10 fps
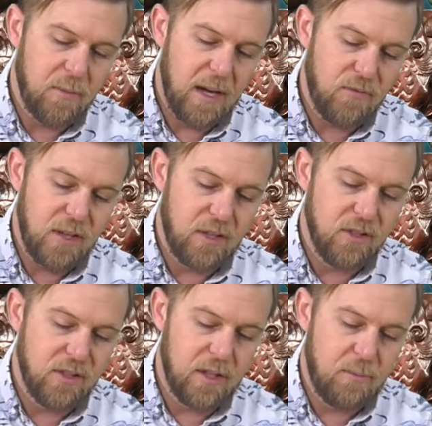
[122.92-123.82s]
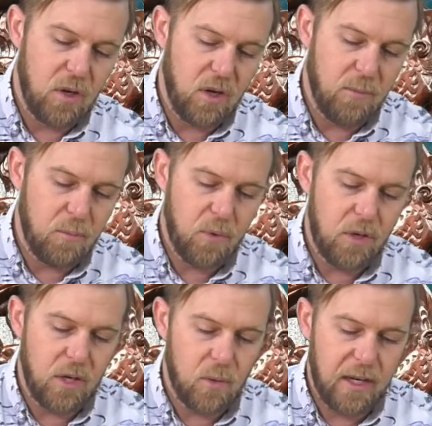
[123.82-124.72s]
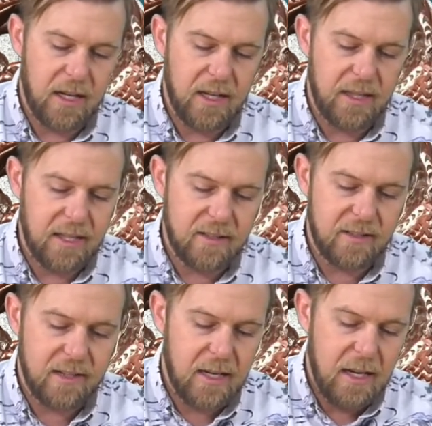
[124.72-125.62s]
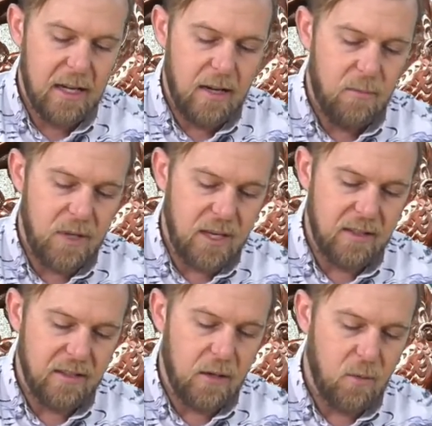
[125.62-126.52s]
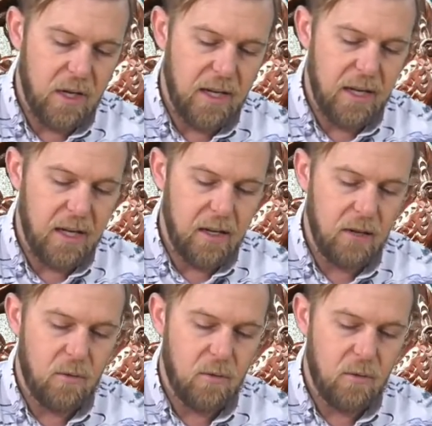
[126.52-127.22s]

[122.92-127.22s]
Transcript: my fingers, and I'm going pretty quick on this because I want to